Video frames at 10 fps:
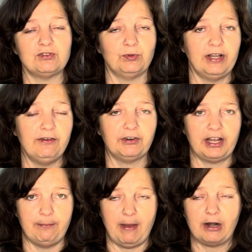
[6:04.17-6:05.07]
will never
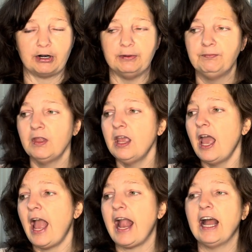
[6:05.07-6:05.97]
get better,
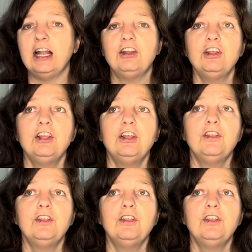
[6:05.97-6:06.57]
and